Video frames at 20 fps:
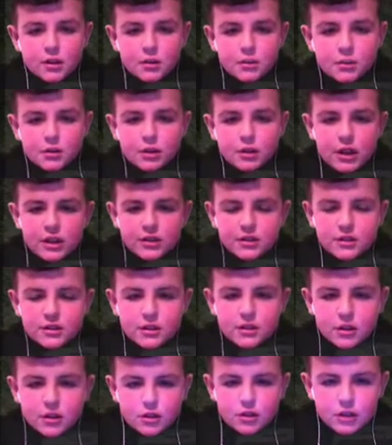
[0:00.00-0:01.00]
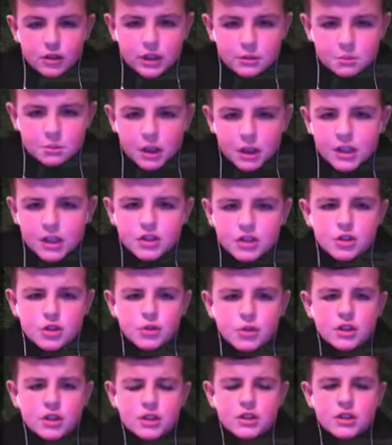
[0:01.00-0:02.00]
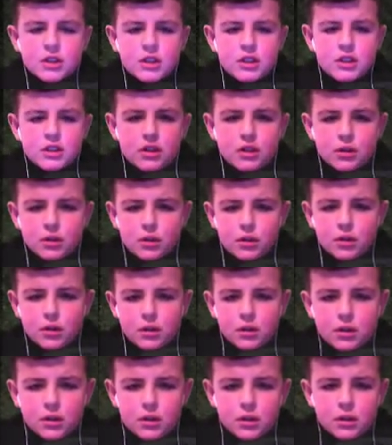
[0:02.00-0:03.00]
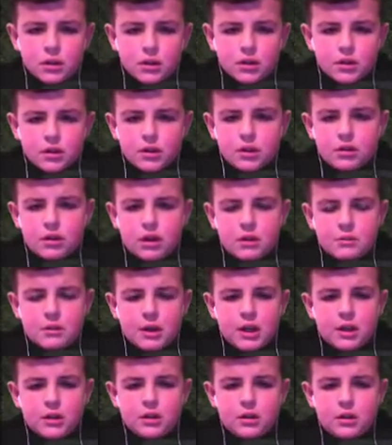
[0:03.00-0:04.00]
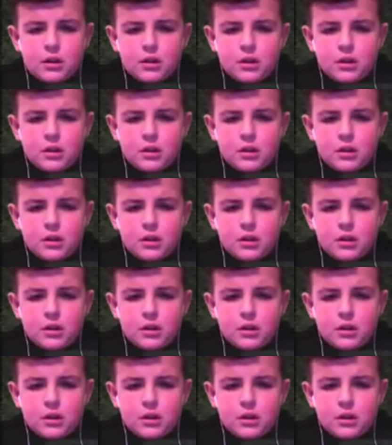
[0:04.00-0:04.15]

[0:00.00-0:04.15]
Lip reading: Press the green button to continue. The green button.